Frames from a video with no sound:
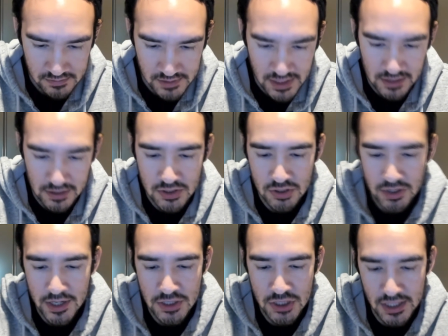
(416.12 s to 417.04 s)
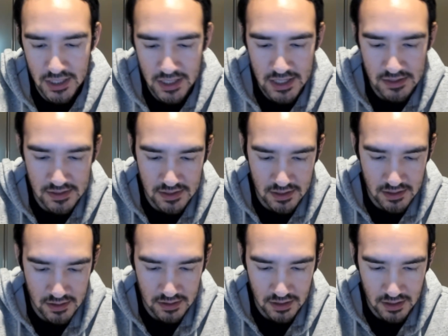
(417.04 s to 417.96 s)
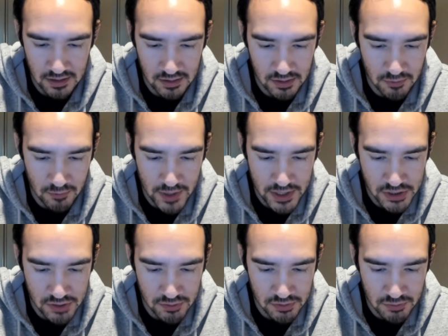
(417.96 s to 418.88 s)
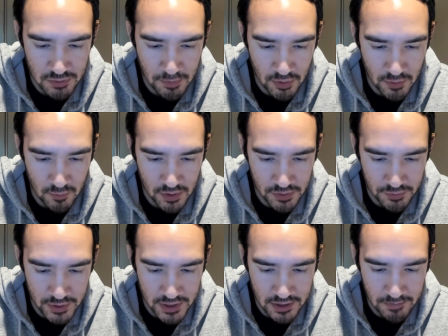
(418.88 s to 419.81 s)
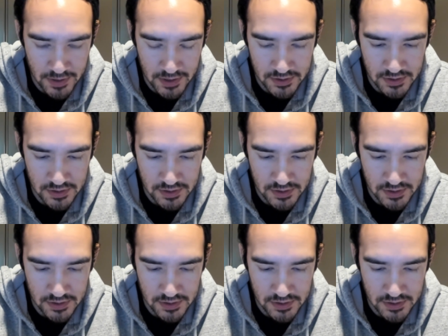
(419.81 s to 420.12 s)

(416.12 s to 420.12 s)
Yeah, let's try Chichen Itza. The ratio is 3.13 compared